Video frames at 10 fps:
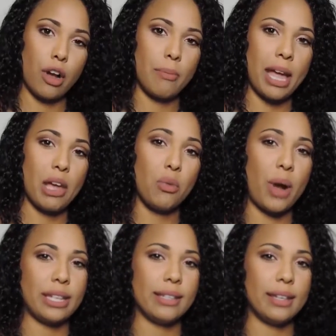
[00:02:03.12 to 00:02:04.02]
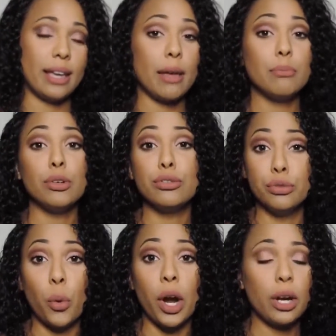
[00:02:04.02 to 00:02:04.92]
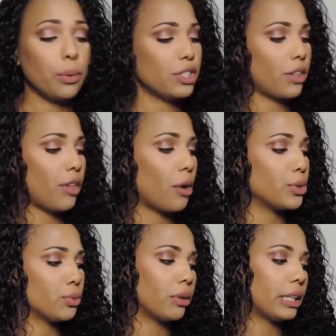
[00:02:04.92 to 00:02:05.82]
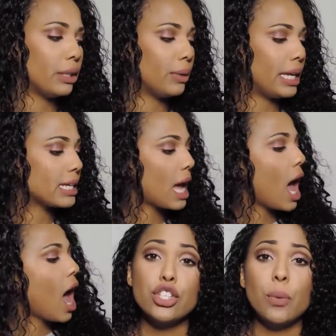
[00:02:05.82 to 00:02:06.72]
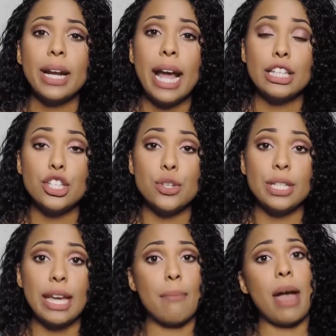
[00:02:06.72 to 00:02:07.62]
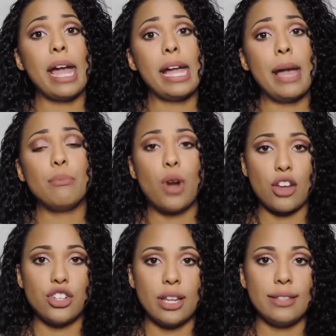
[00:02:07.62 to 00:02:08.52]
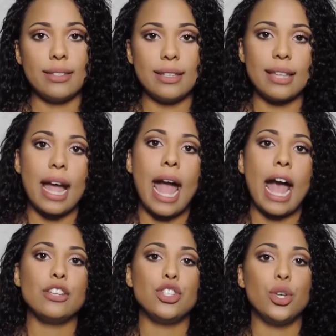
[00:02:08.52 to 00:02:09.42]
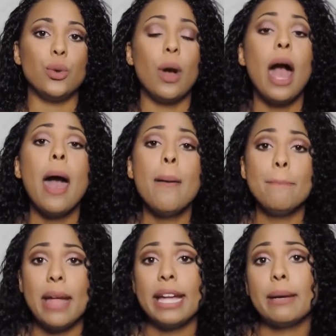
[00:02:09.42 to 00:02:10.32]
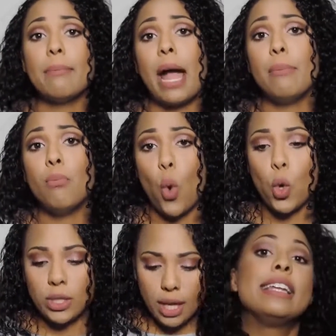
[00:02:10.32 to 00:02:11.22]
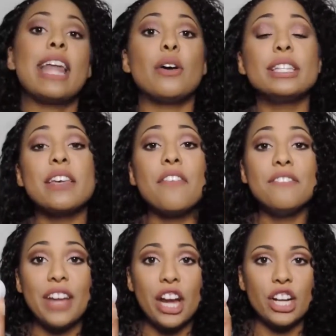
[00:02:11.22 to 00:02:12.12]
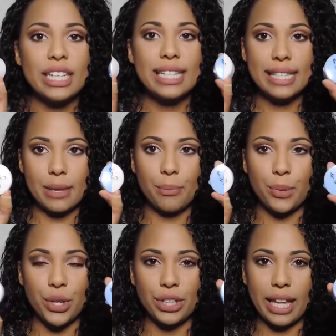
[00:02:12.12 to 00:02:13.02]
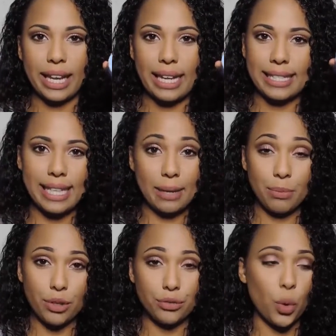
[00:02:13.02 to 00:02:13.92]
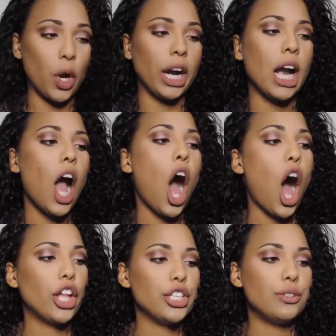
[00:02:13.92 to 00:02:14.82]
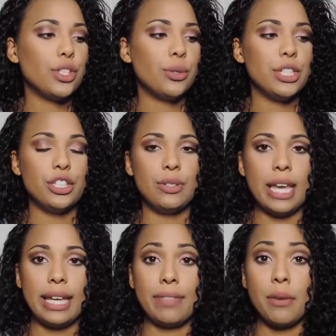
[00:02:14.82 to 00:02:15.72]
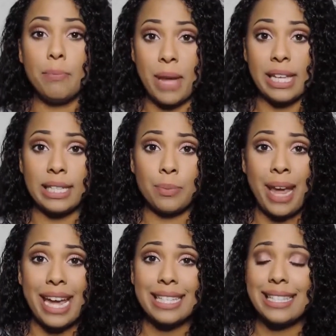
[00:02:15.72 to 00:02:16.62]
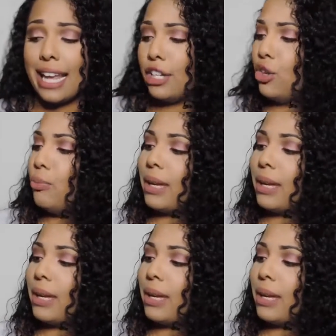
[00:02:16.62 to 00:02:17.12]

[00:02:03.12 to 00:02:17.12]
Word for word: from a whitening kit before, which I thought was really unique. So what I had to do to get my impressions is I had to make my mold. Now it's very simple, like I said before. All you do is you take the base paste and you